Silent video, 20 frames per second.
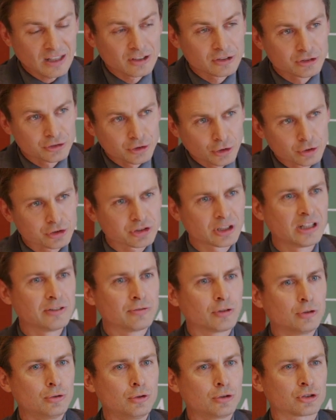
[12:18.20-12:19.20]
a social
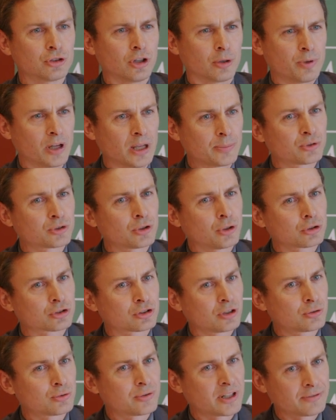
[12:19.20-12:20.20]
evolution, or perhaps
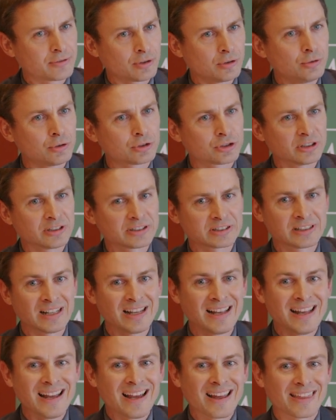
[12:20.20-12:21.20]
social revolutions,
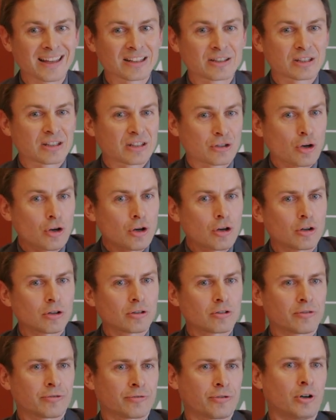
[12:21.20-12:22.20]
that
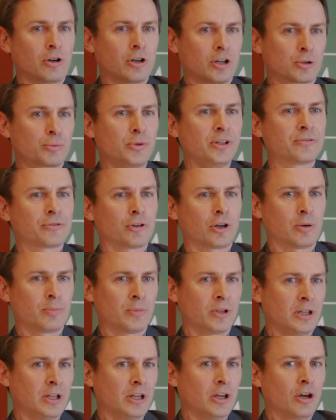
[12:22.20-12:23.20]
call for a reform
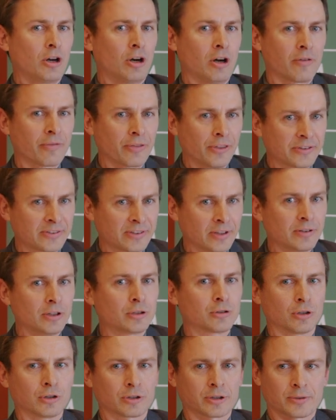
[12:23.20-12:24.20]
of the
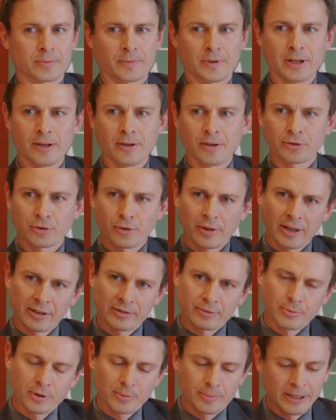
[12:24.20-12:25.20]
civil code. So
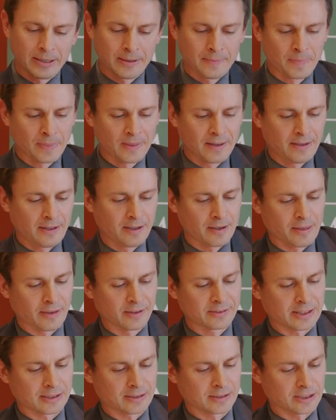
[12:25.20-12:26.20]
this will be here
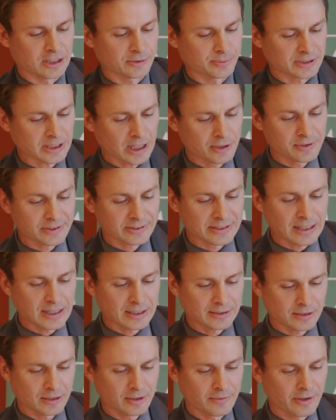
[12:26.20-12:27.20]
the second aspect. I will
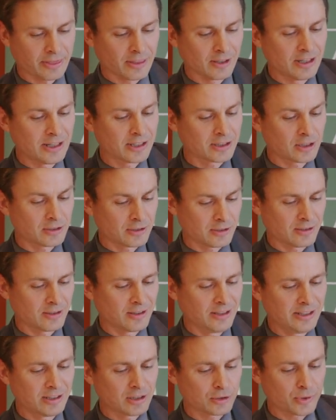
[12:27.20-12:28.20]
start with the
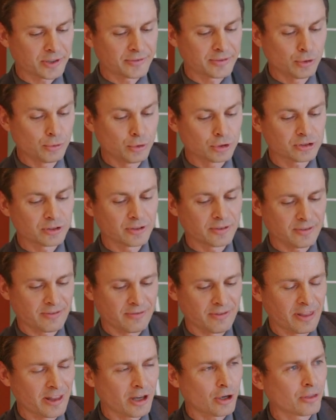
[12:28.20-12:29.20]
legal revolution
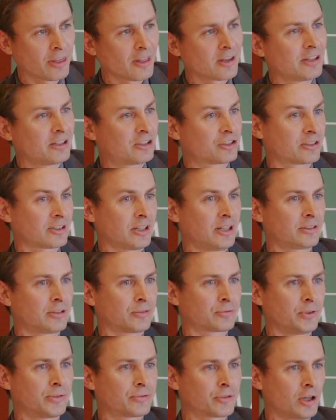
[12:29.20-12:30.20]
without the
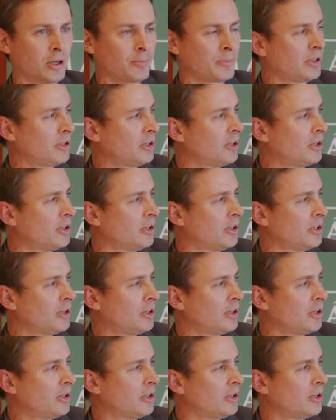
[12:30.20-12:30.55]
legislative reform.